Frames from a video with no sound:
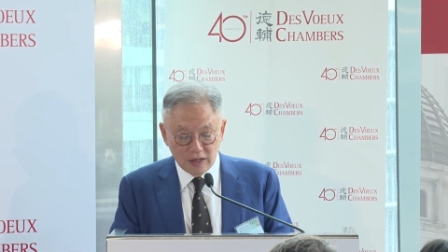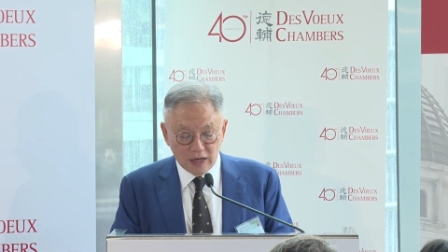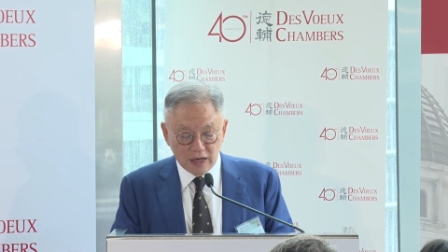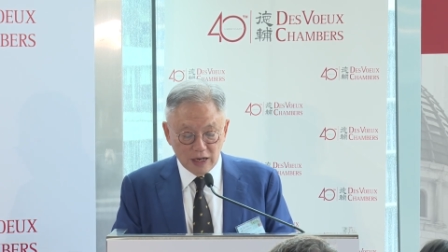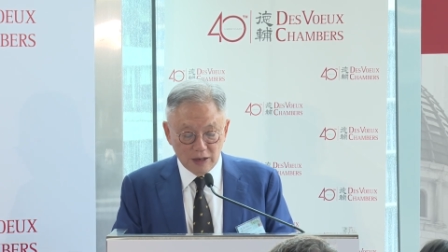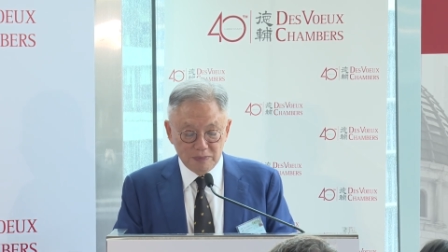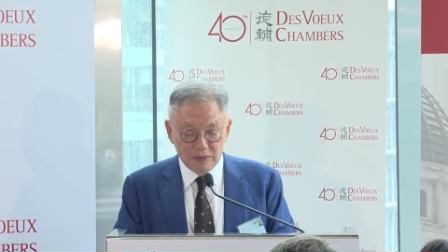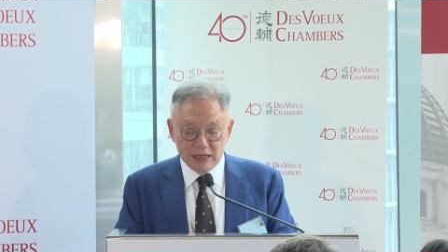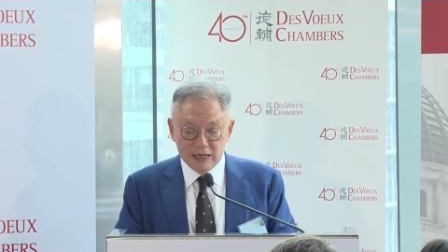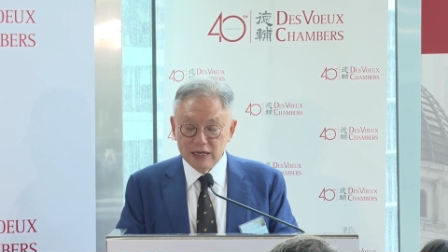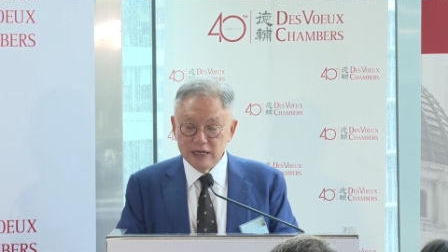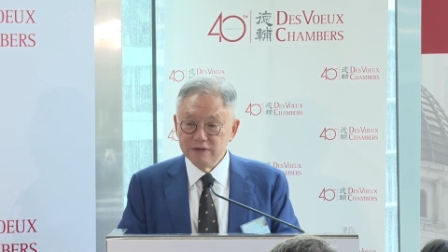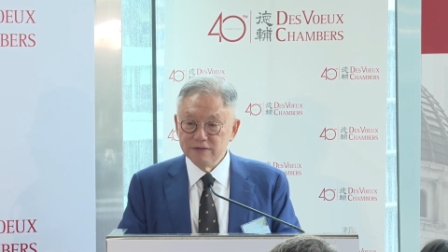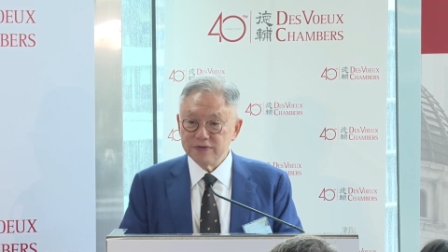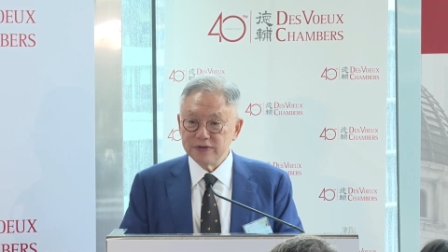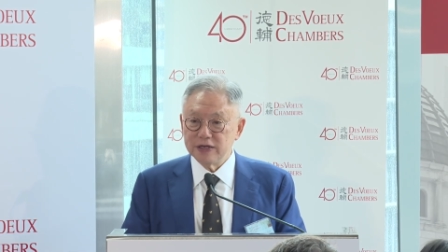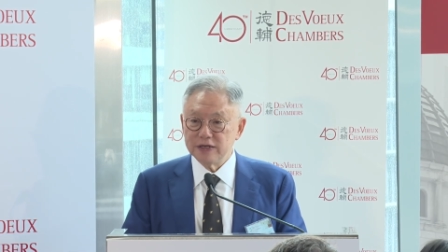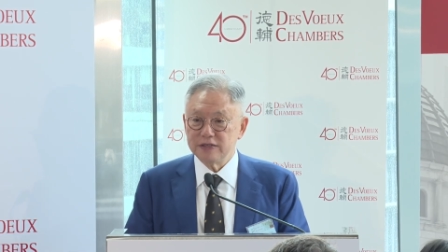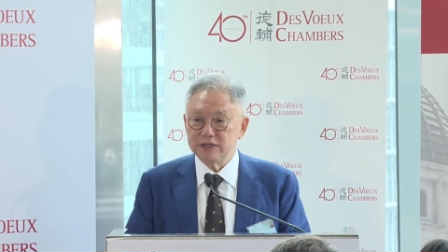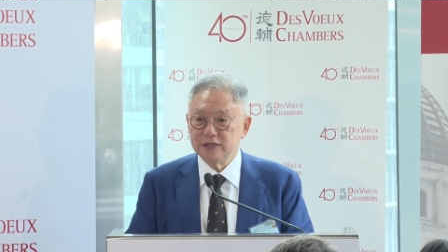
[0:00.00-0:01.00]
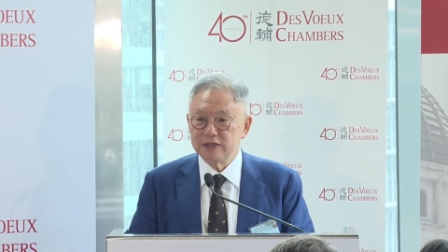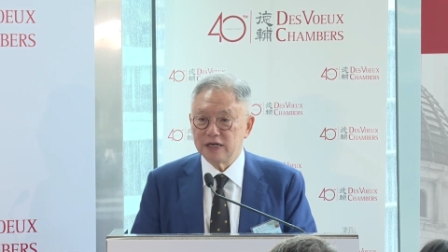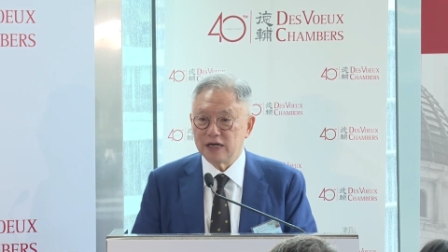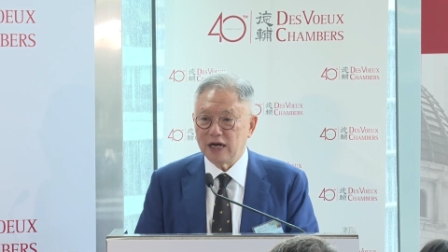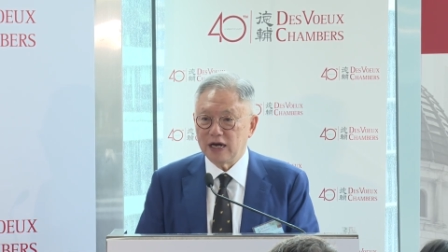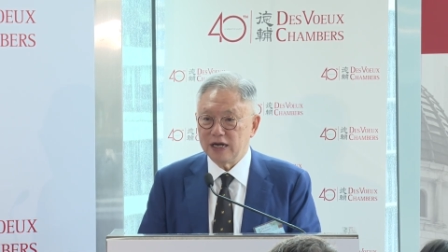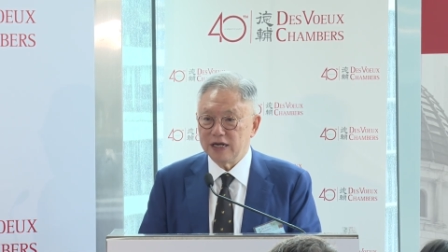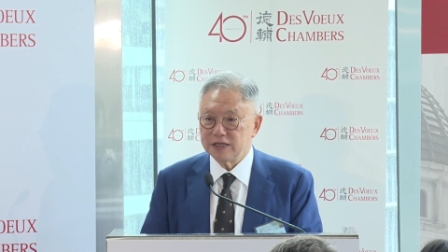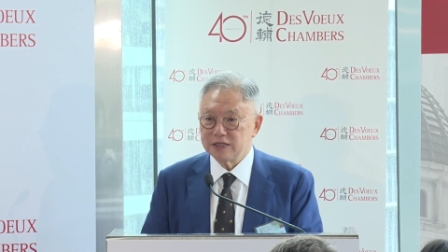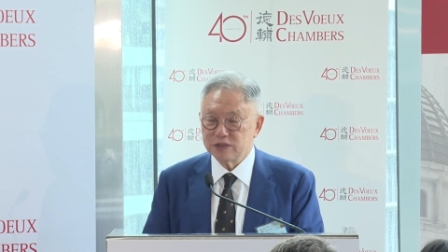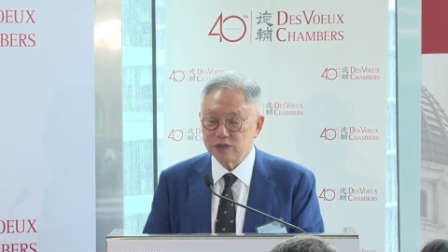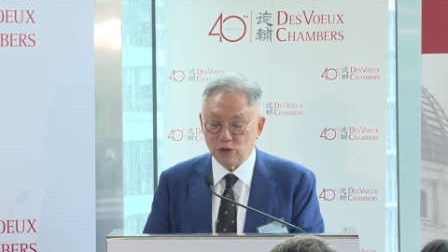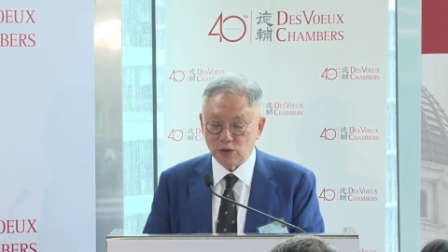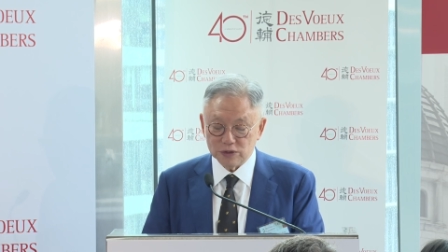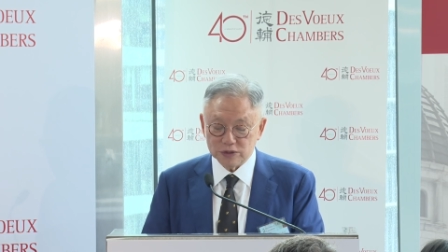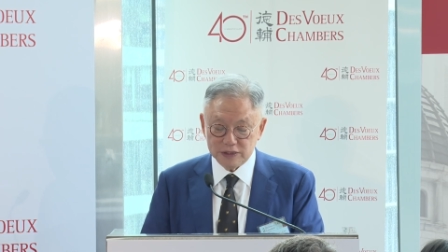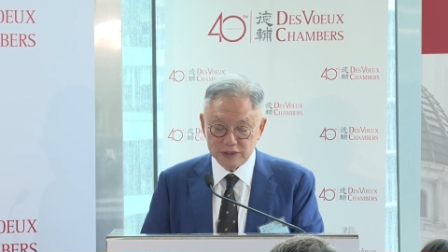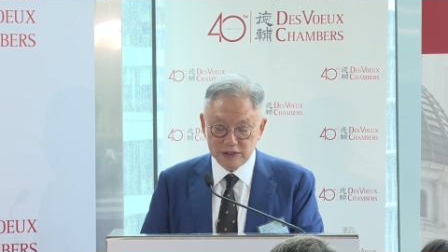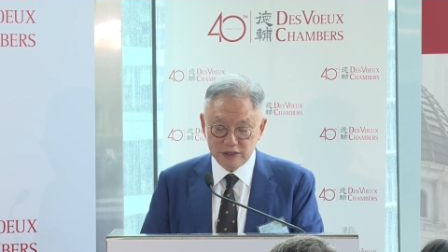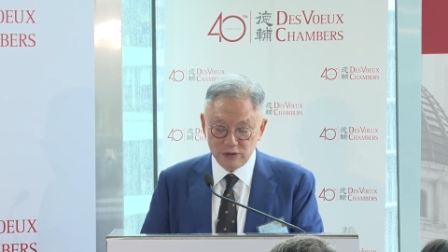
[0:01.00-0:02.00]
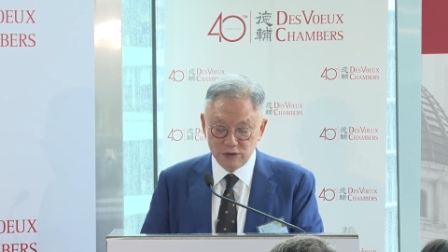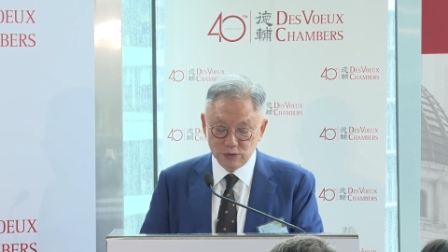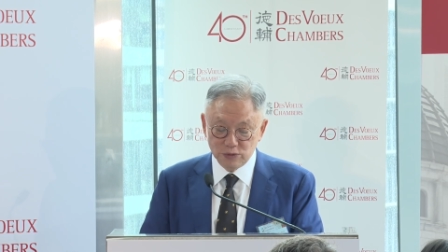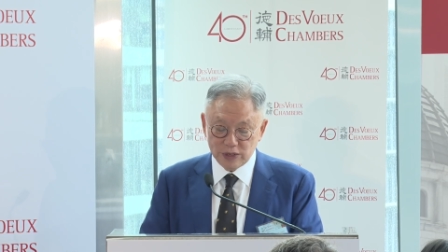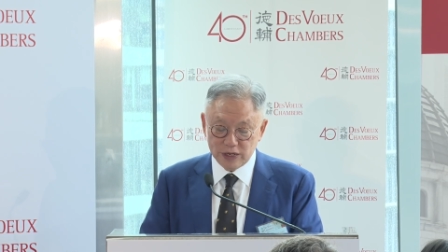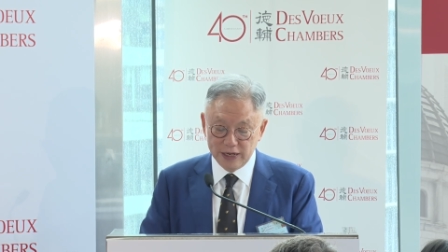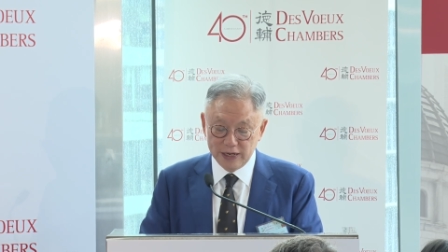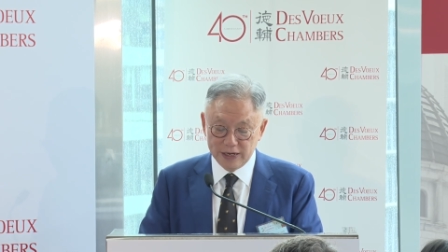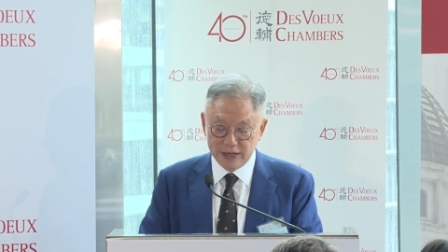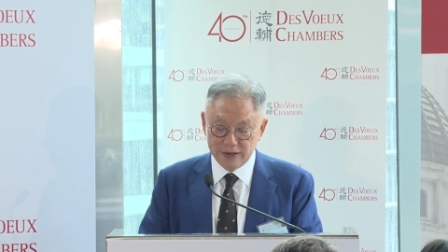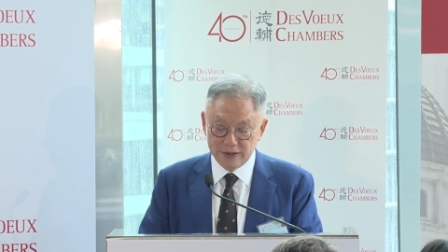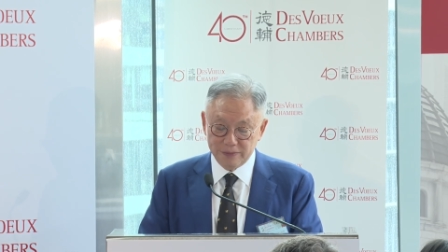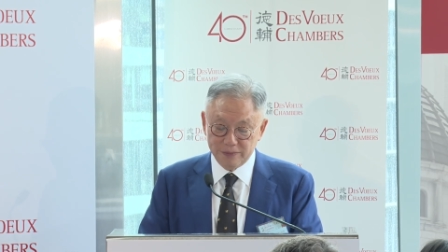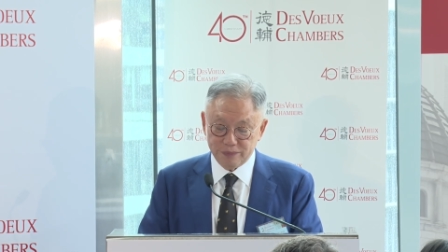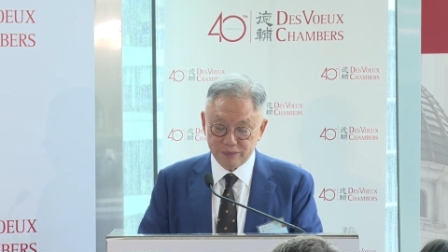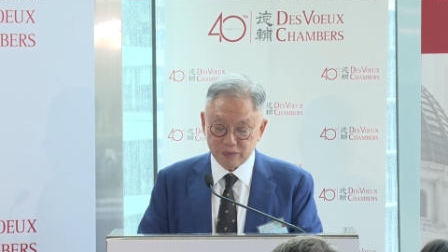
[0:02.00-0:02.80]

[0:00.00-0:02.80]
I believe that in the highest court in the UK,